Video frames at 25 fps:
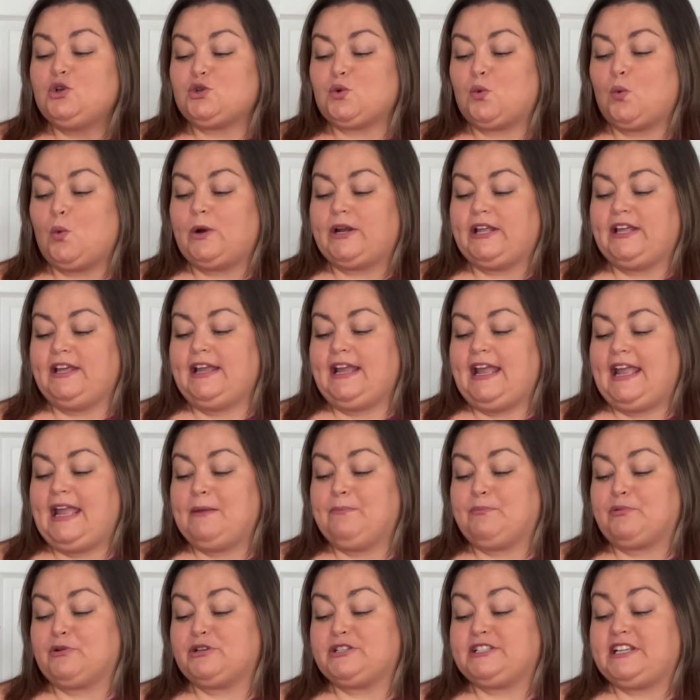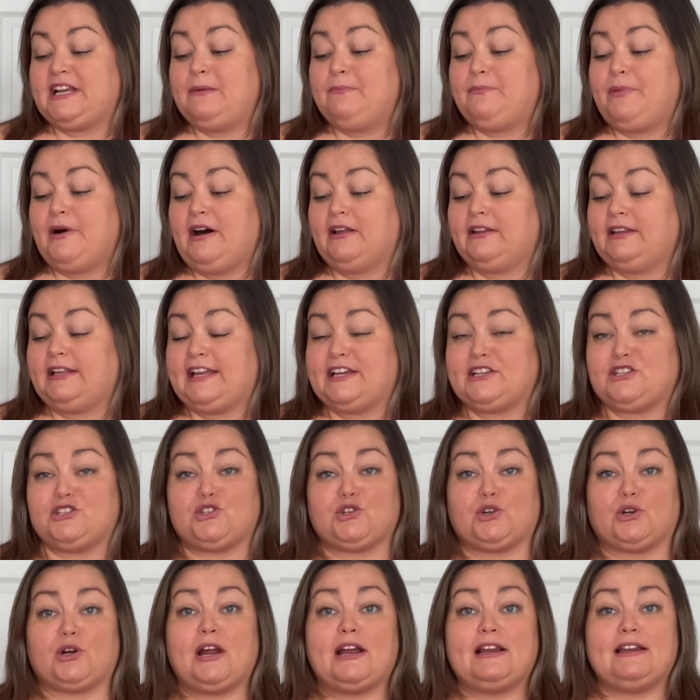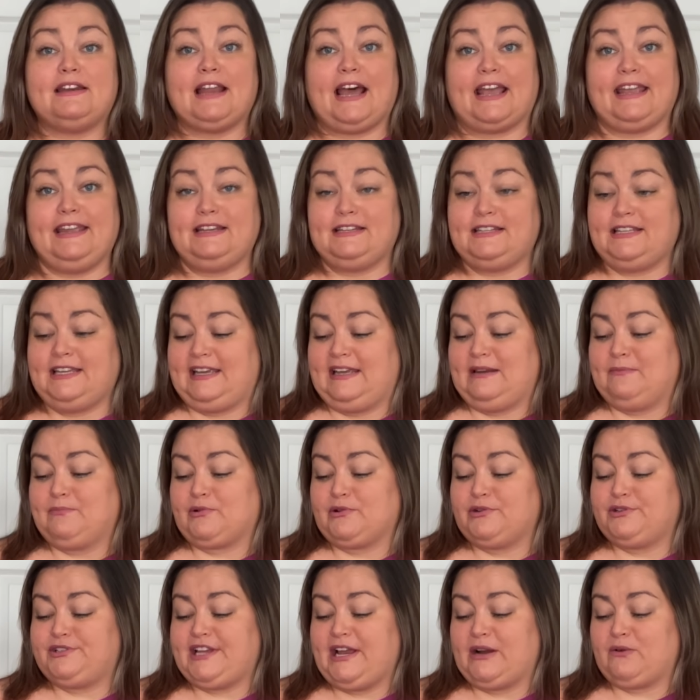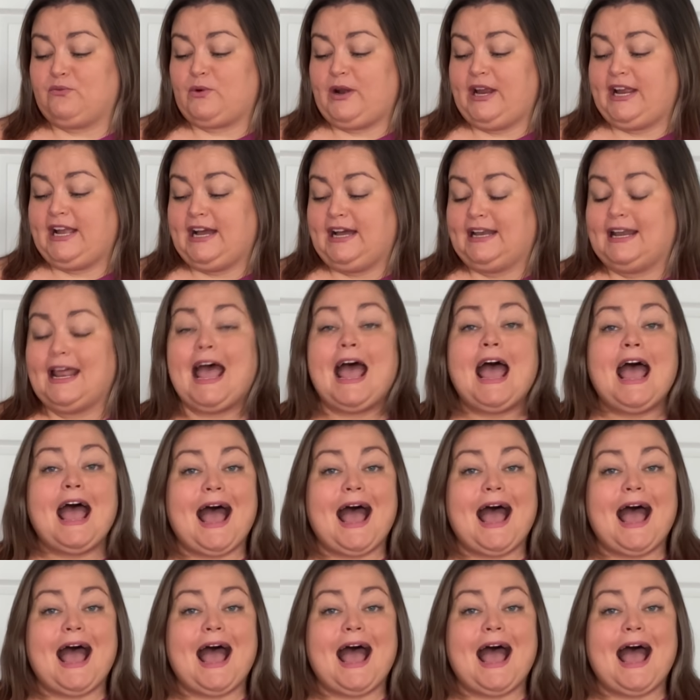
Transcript: 28% polyester, 19% rayon.